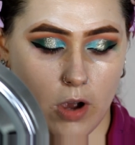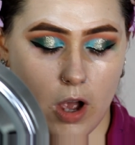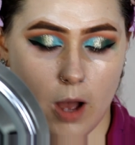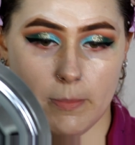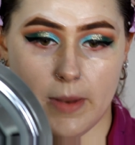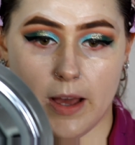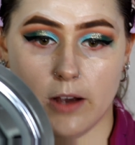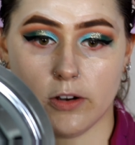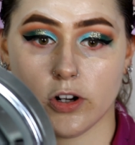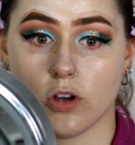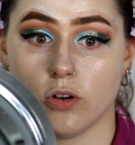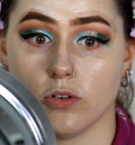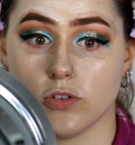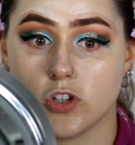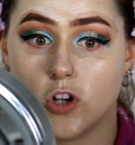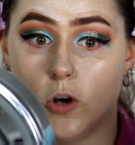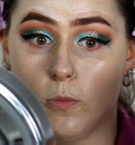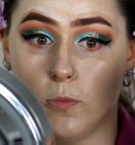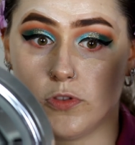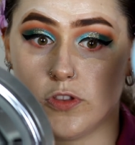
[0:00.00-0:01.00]
Right, I'm now going to go
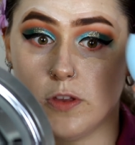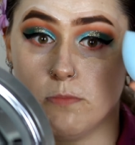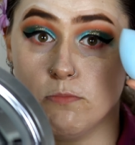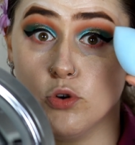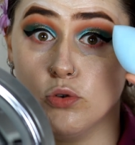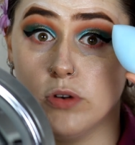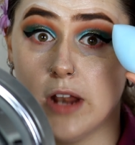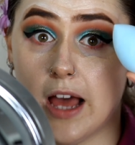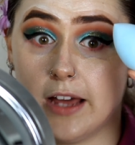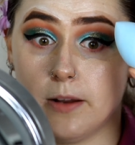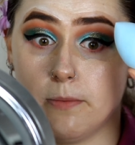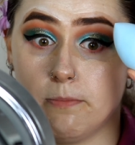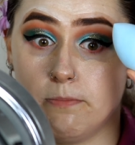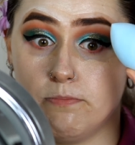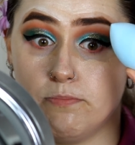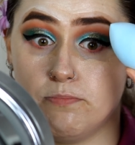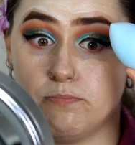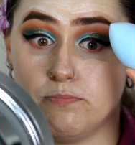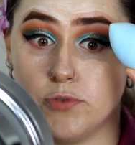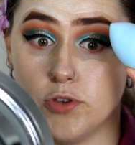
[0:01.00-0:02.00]
on top with the
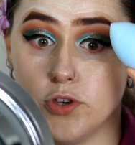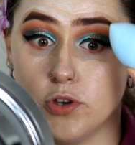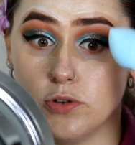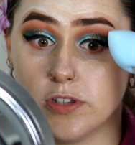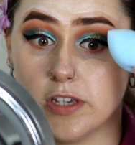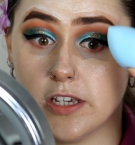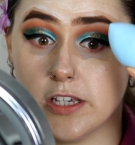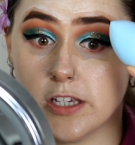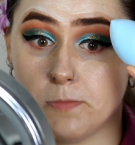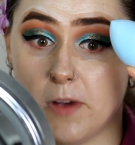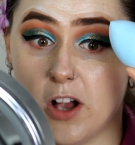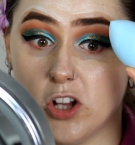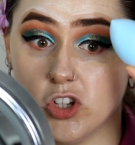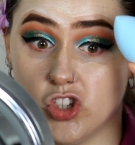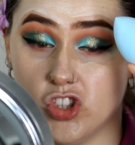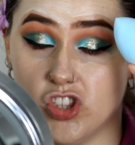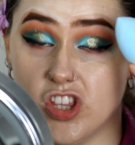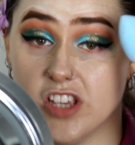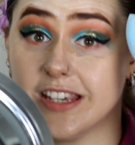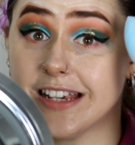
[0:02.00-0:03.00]
Mulan beauty
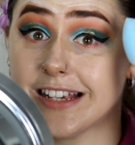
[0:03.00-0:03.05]
sponge.